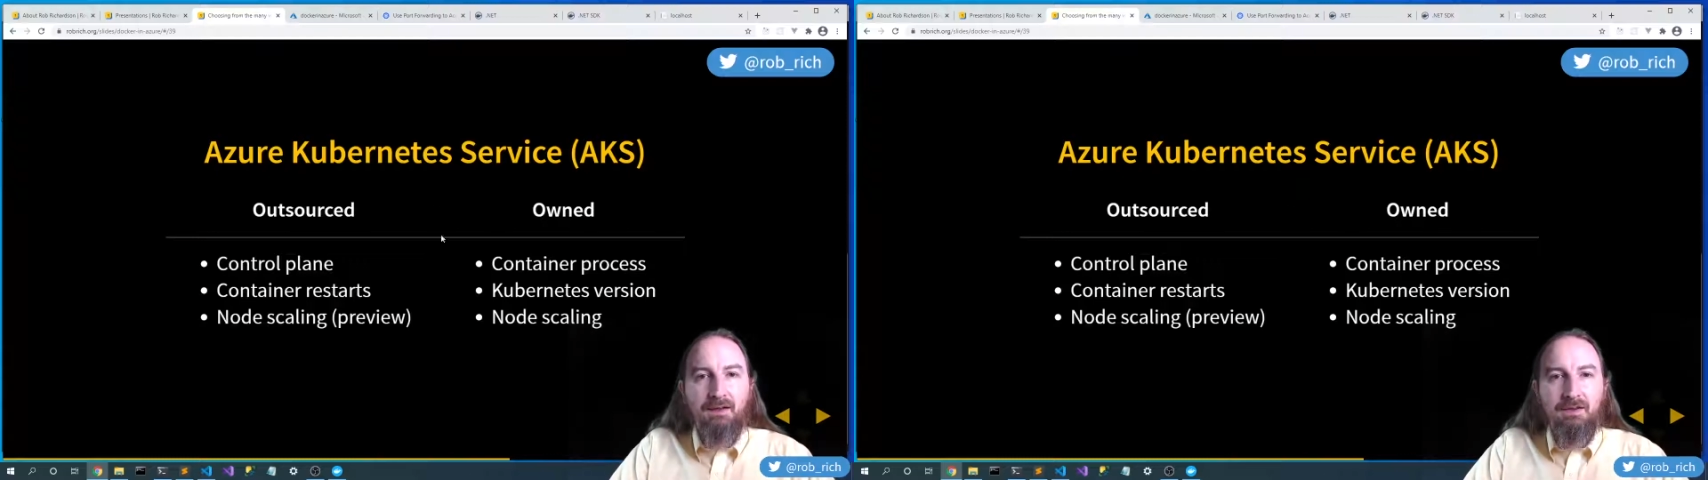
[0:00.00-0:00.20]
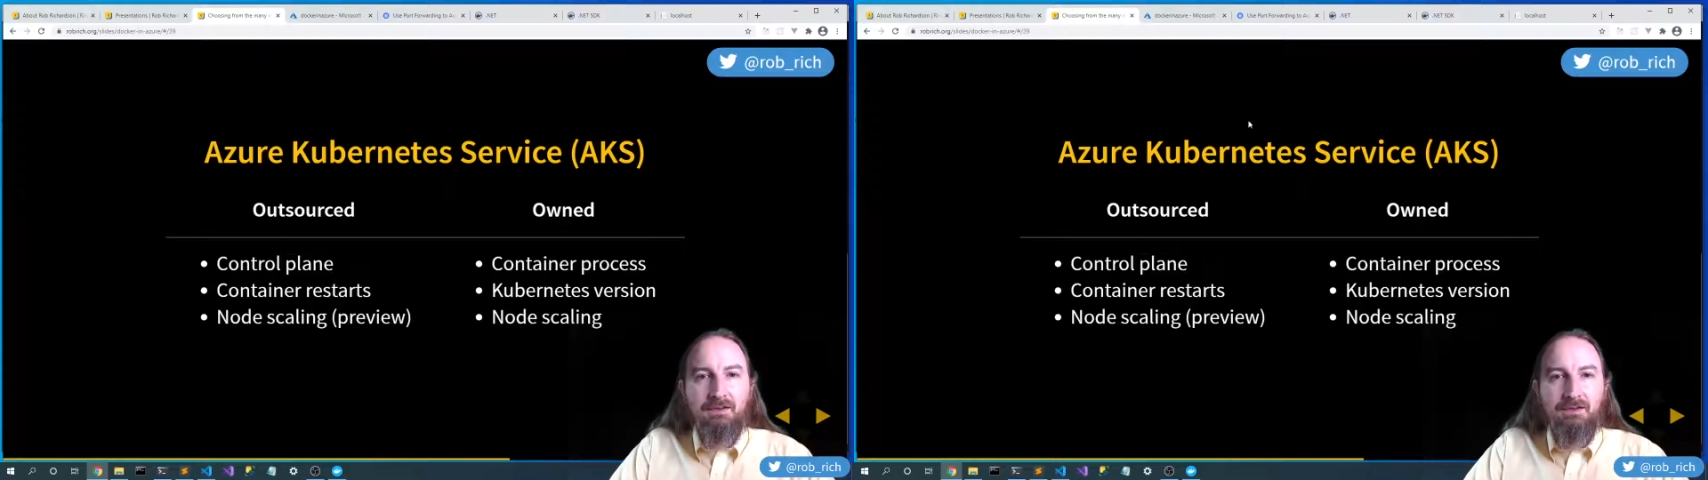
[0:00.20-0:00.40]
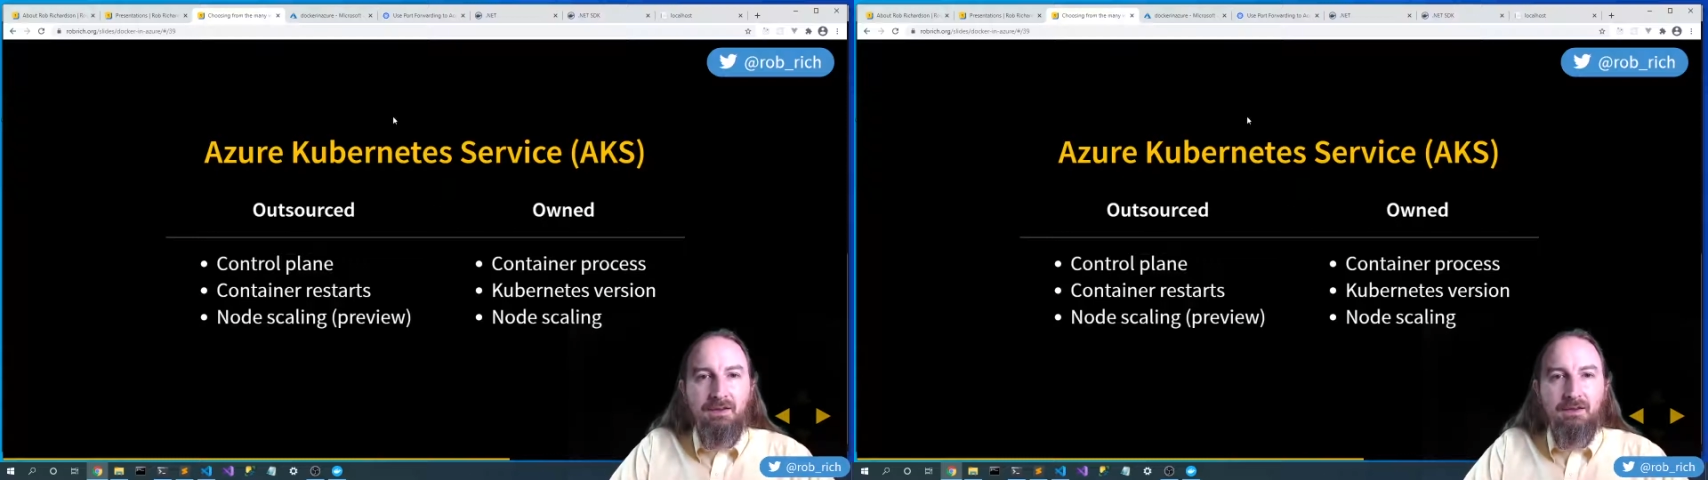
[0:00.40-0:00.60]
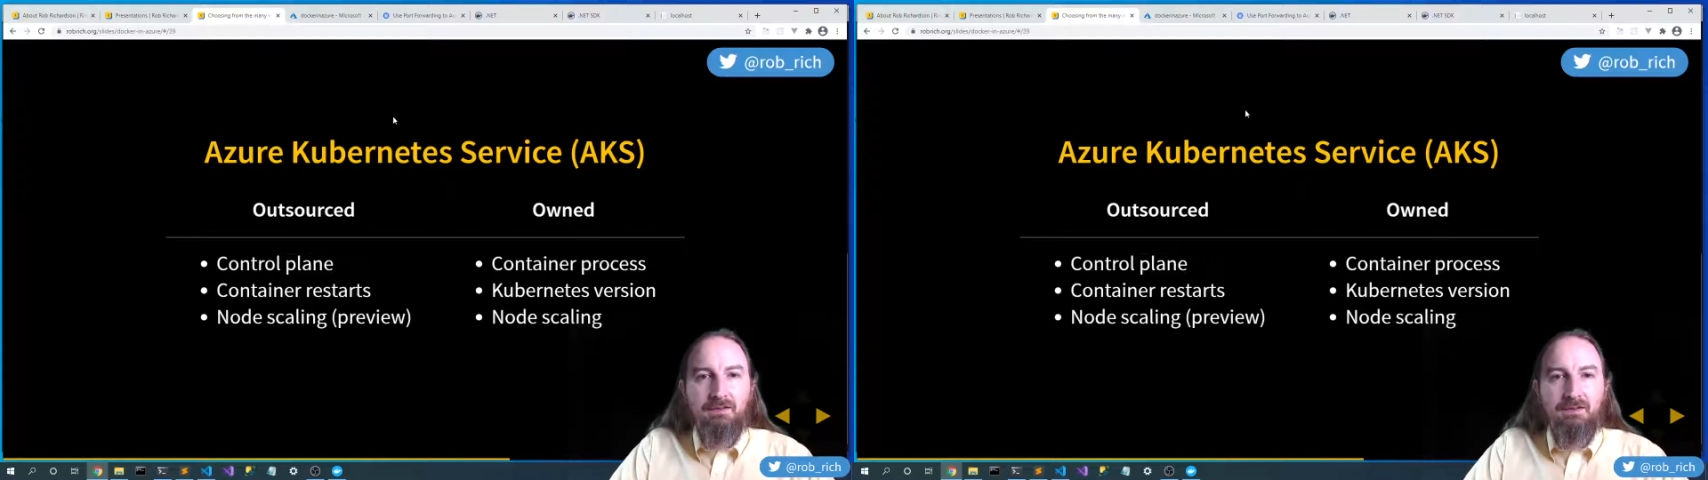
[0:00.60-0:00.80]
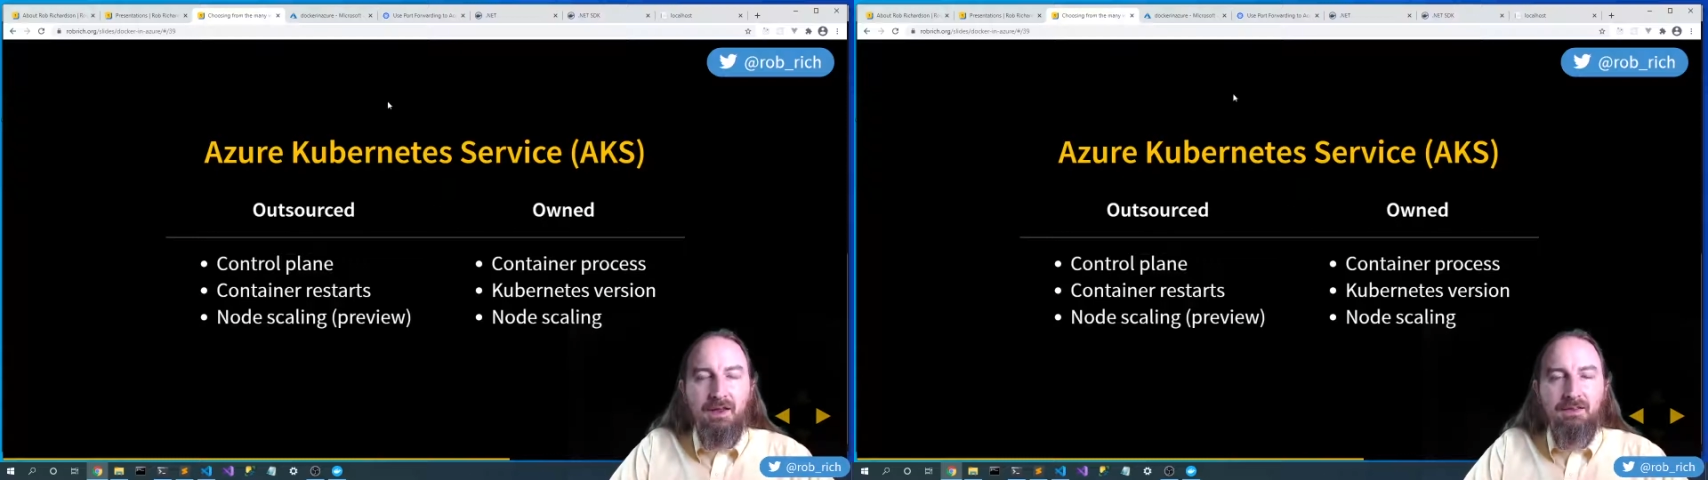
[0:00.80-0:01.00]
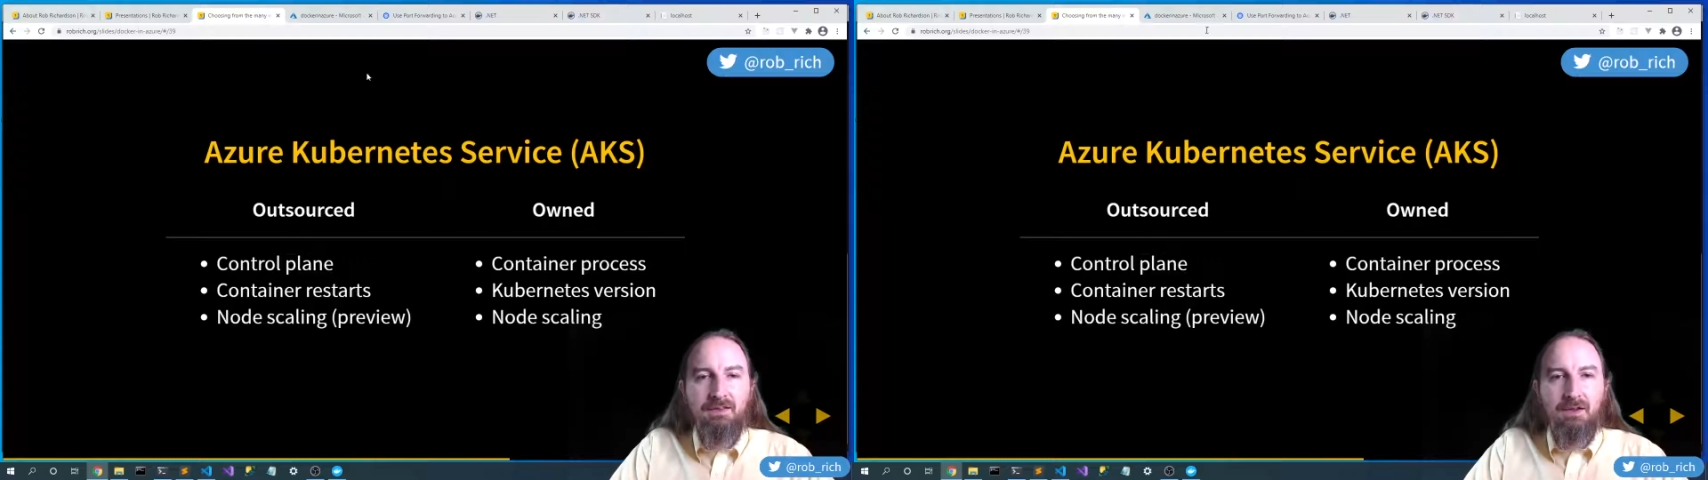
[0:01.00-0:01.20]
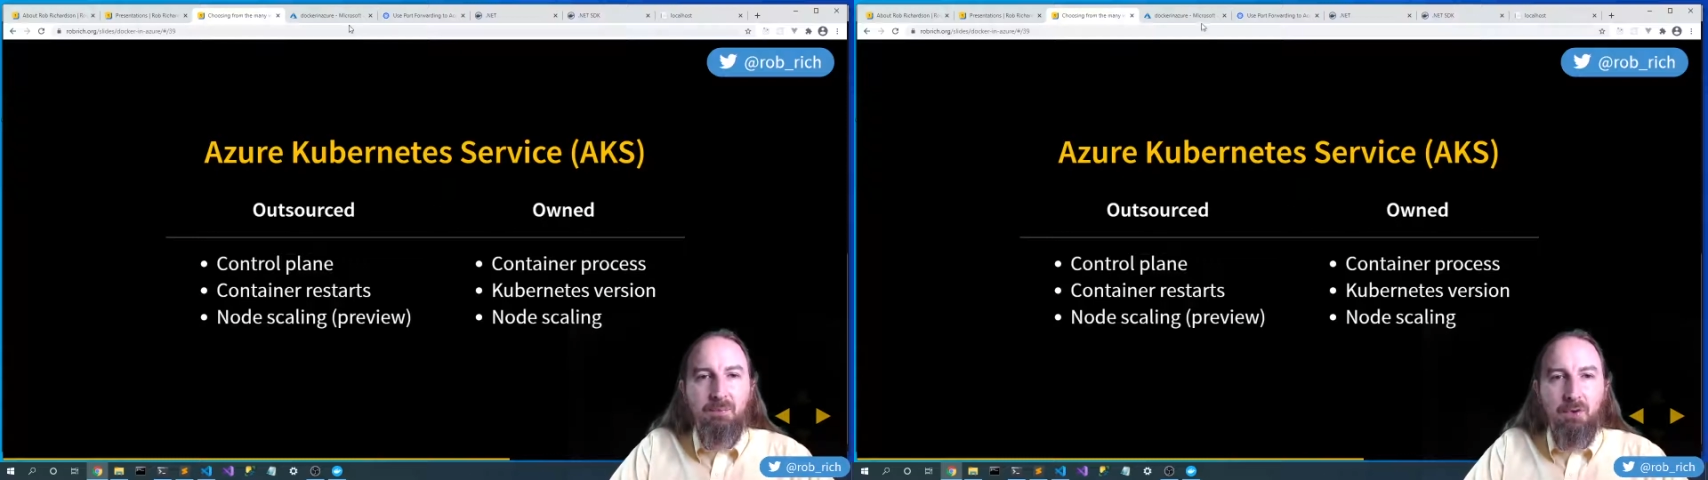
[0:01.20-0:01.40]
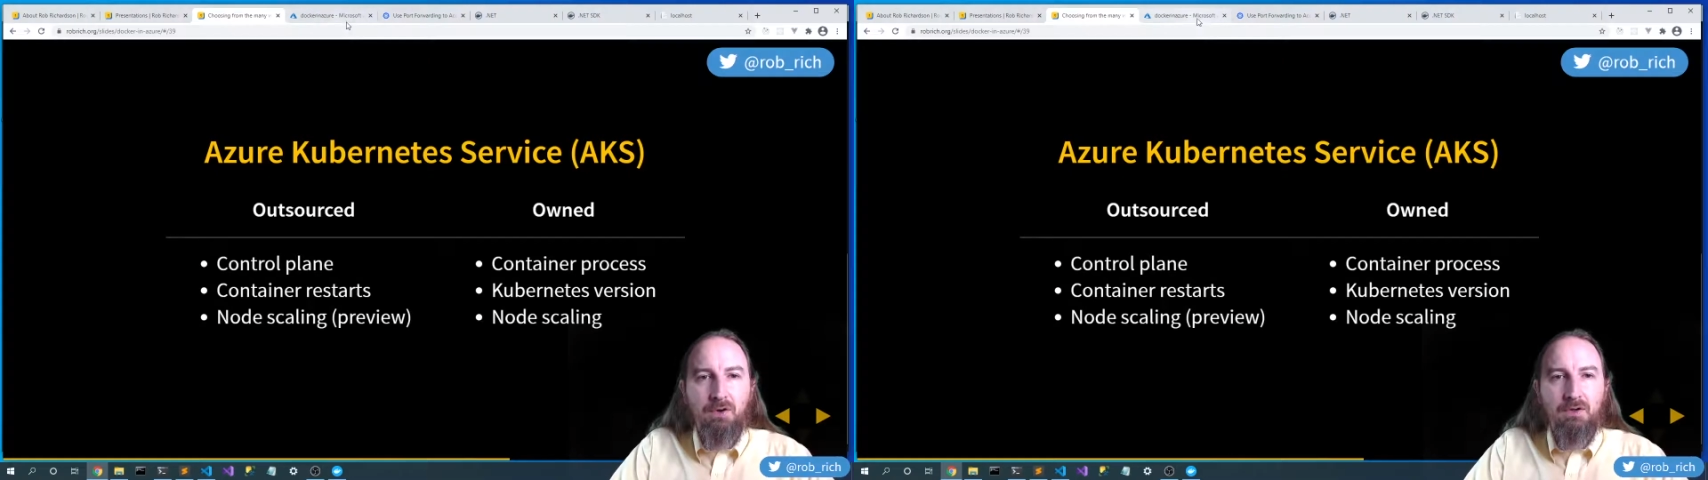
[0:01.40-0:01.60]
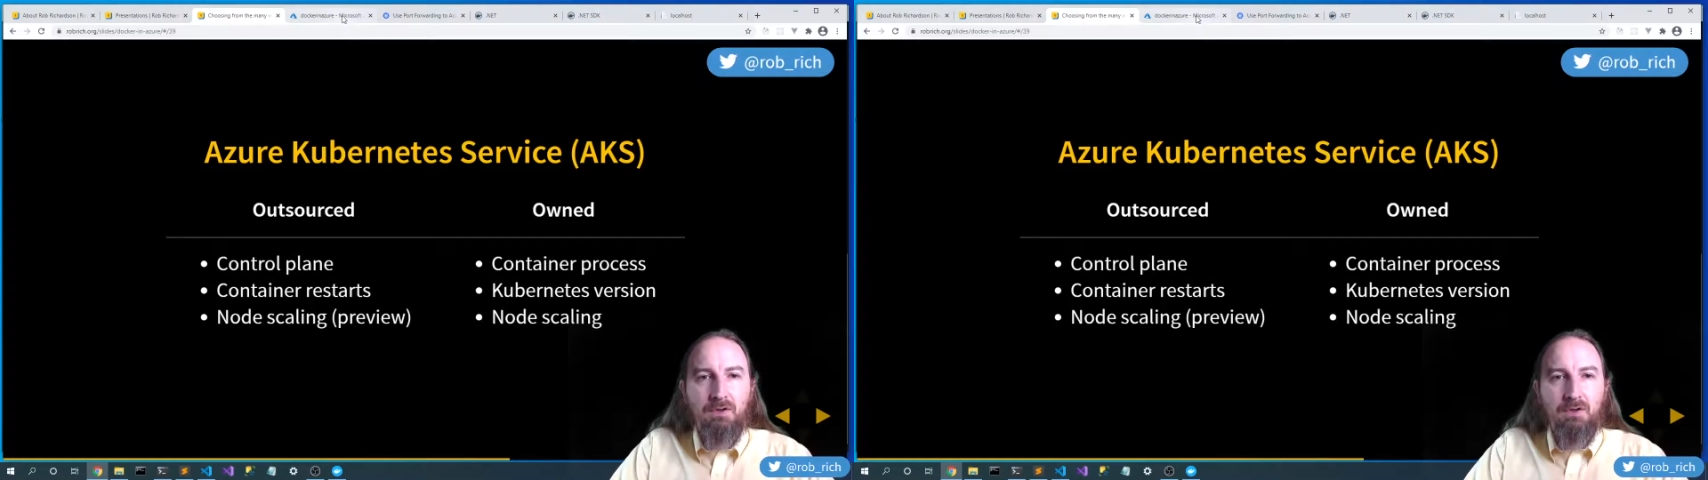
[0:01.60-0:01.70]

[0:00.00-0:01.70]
is inside the portal,